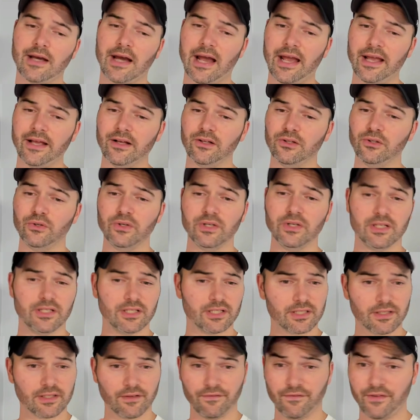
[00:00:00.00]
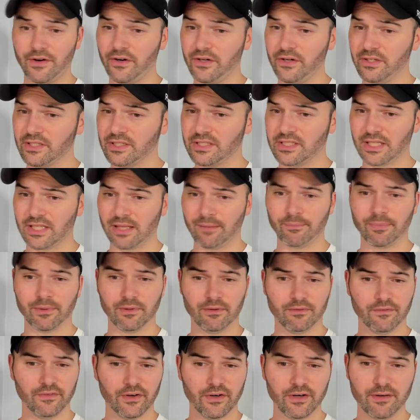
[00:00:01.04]
I included just a very
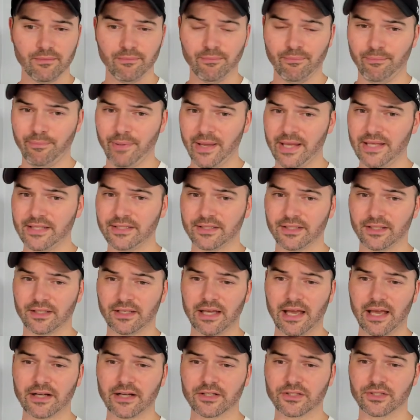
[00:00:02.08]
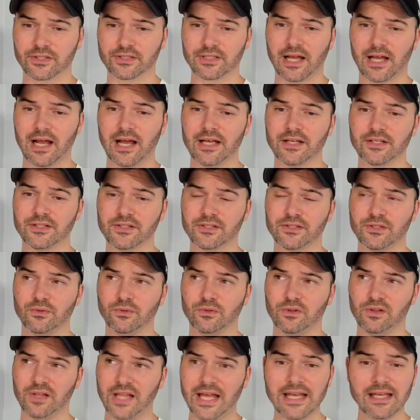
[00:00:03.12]
simple, very basic exercise
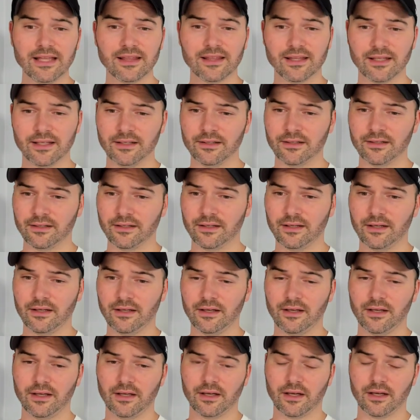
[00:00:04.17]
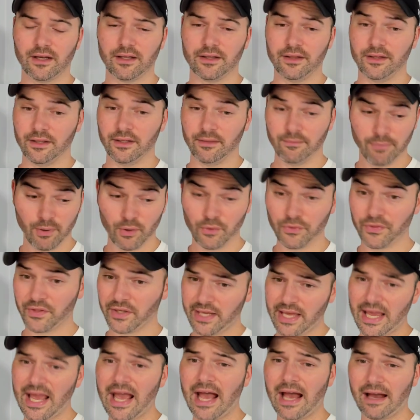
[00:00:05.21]
to lengthen both the
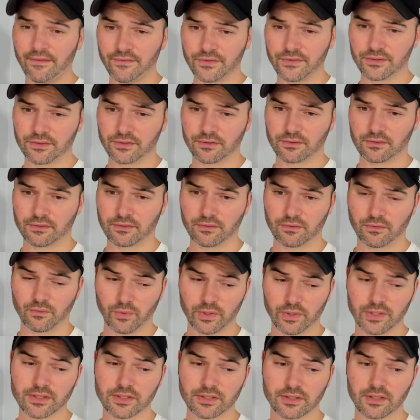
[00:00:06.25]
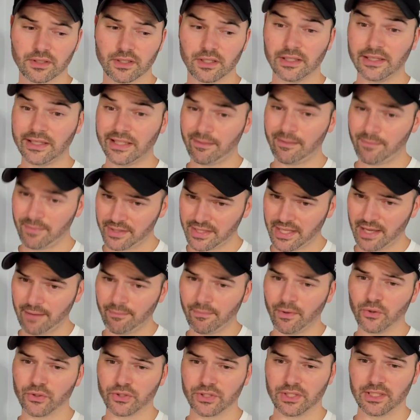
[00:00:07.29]
calves, which can limit that
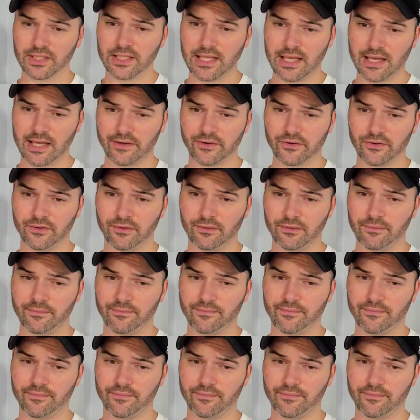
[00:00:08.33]
motion of the ankle,